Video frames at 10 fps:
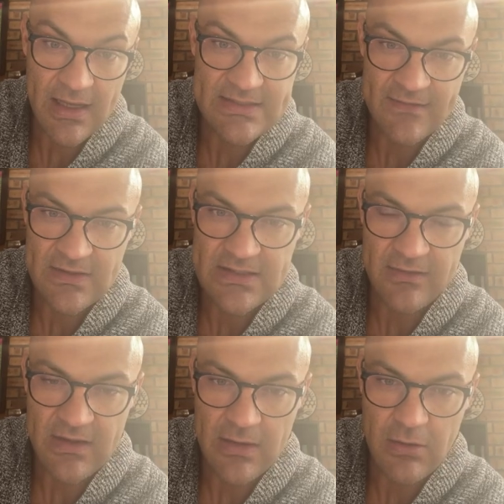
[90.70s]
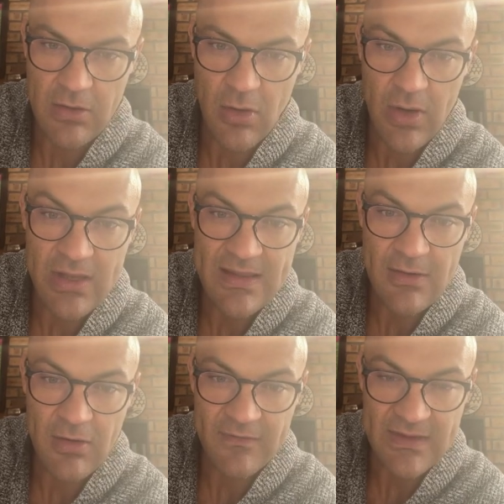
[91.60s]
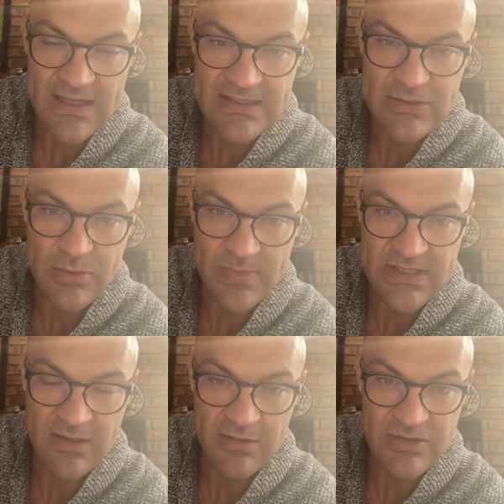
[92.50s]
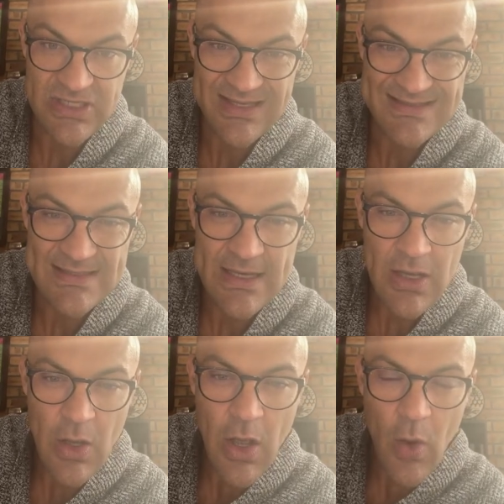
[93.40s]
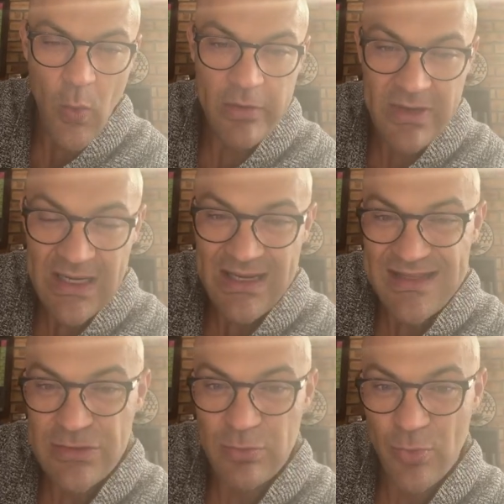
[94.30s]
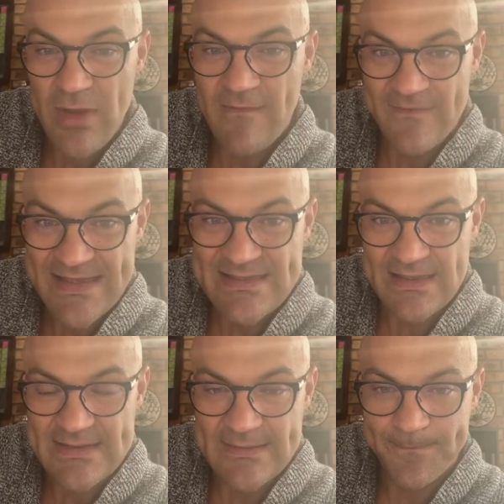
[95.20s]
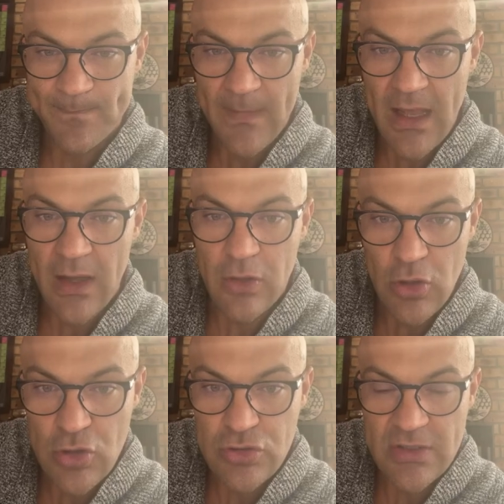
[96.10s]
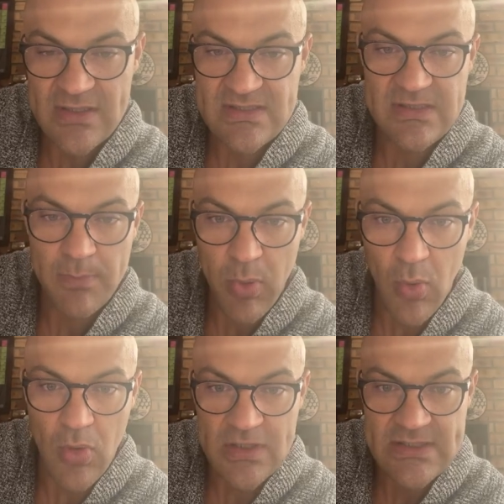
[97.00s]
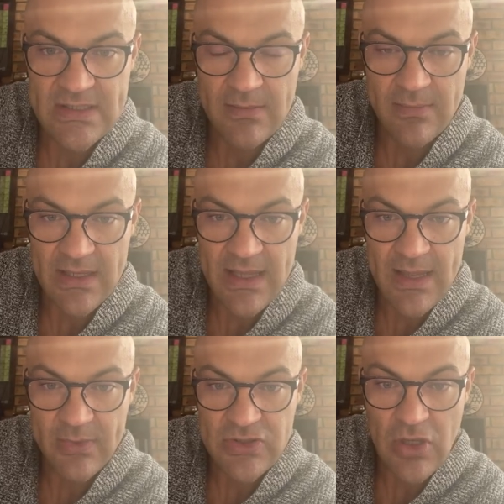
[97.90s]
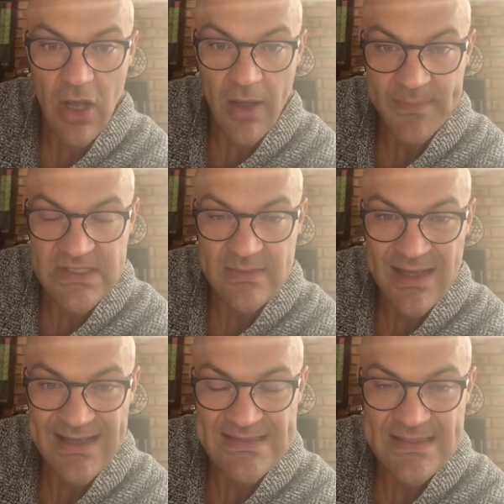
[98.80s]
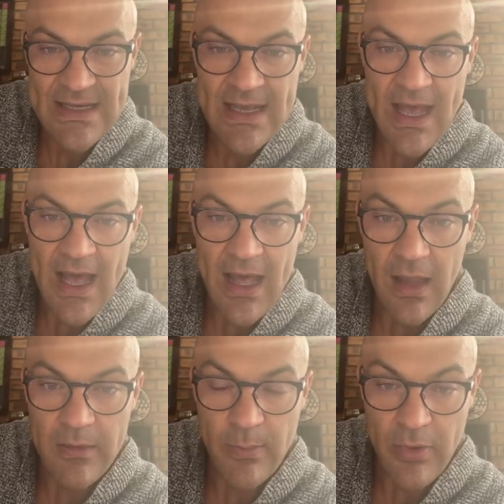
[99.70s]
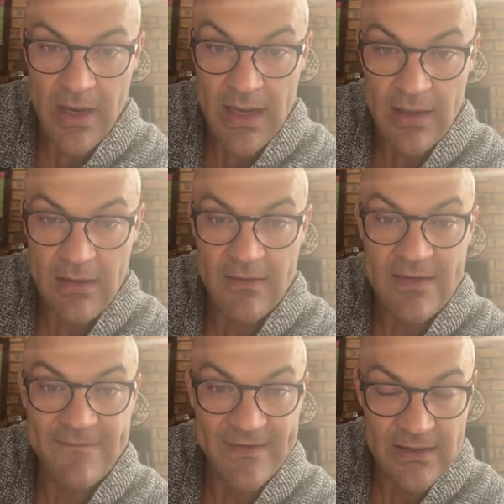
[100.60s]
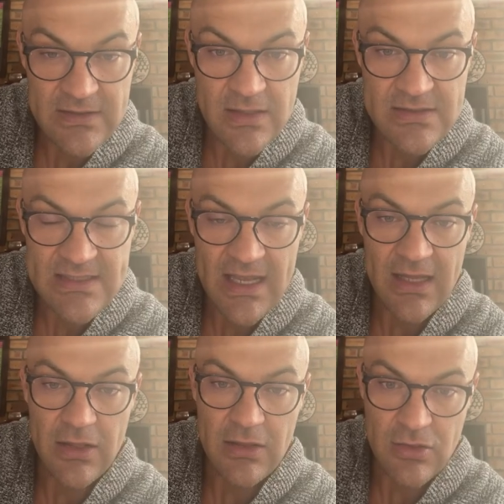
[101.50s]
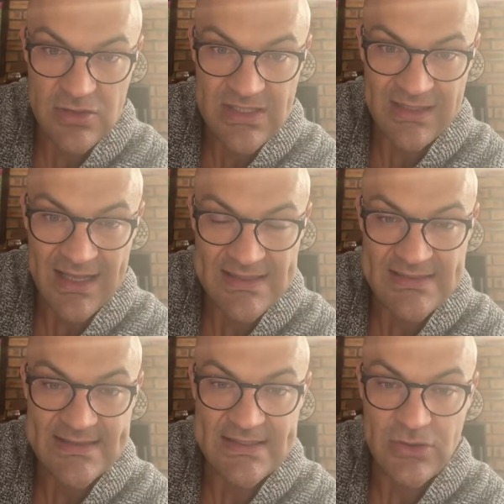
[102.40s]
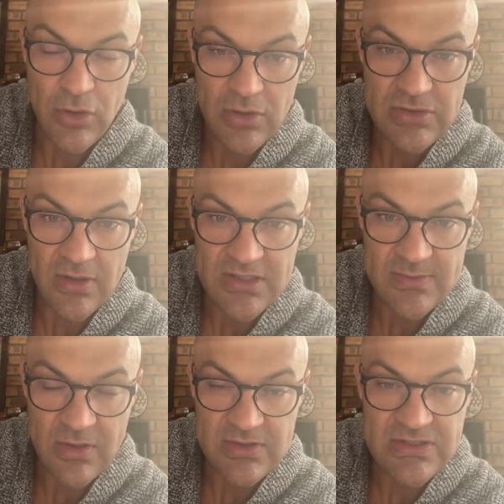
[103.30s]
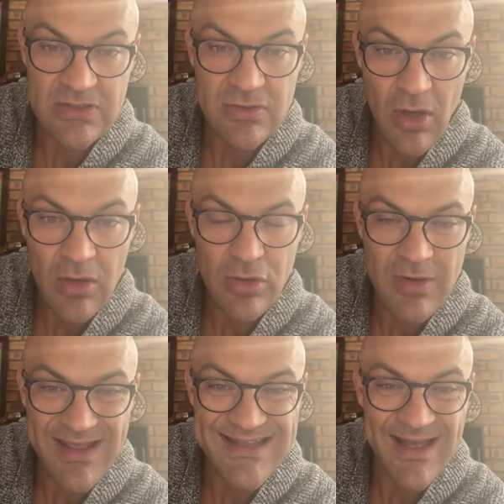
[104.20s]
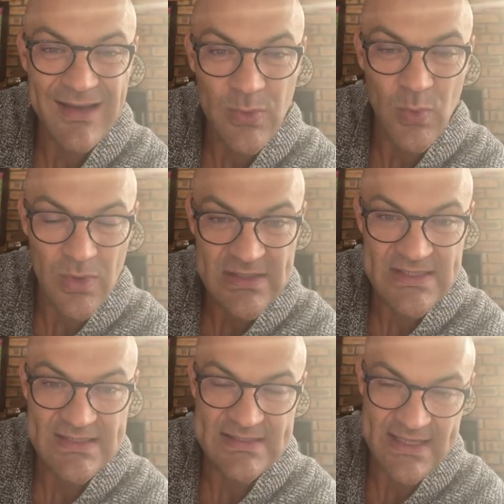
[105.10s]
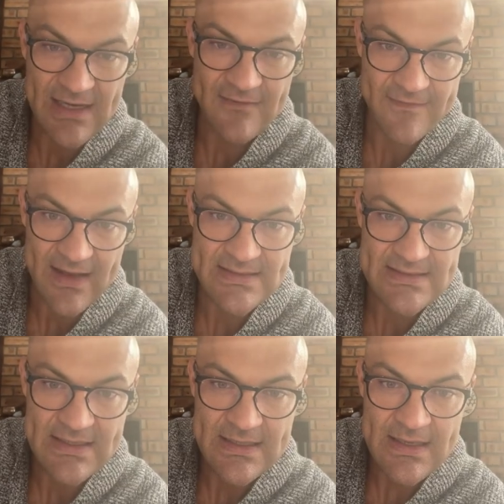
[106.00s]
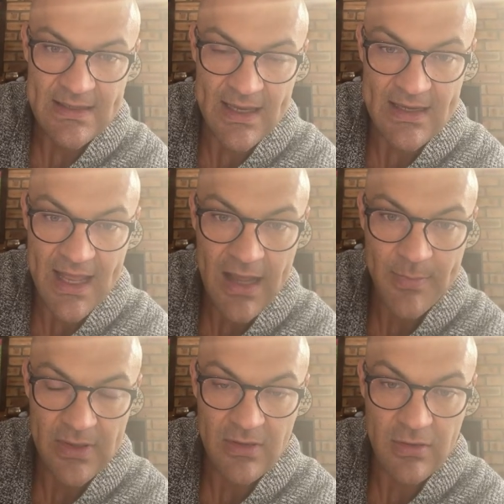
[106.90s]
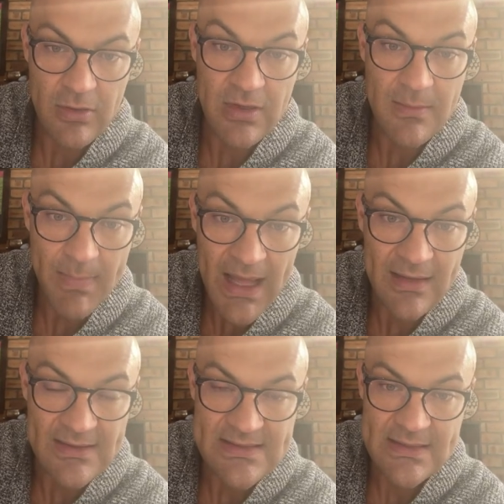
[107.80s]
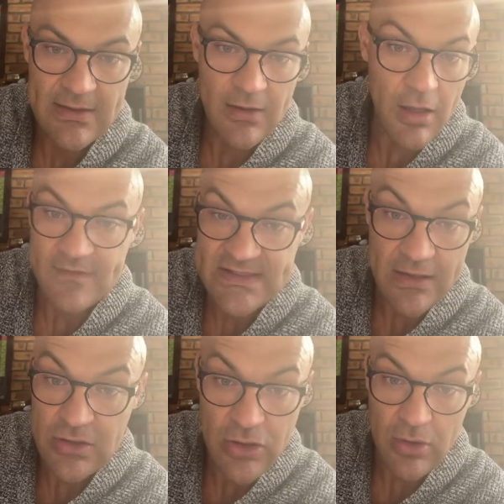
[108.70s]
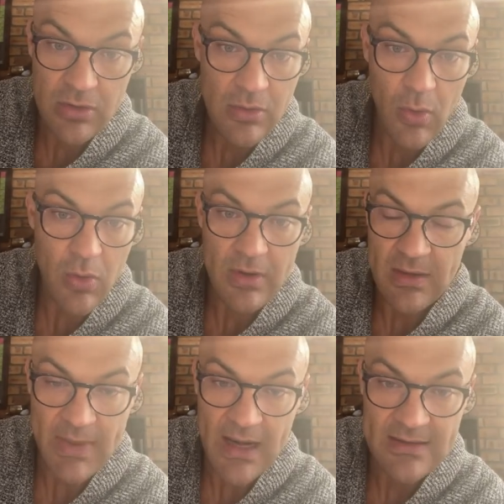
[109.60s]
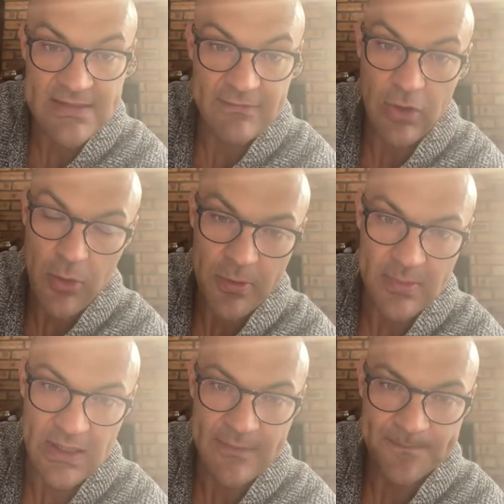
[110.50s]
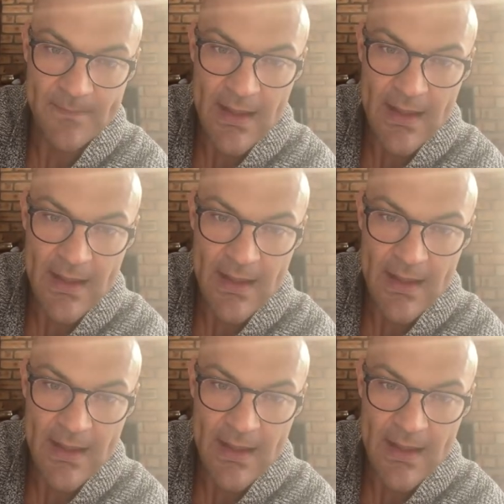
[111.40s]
activity of either of these two particular genes, we really need to revisit our nutrient support in being able to optimize how the brain filters and utilizes these neurotransmitters to not create unwanted side effects that can happen through an imbalance of serotonin or an imbalance of dopamine.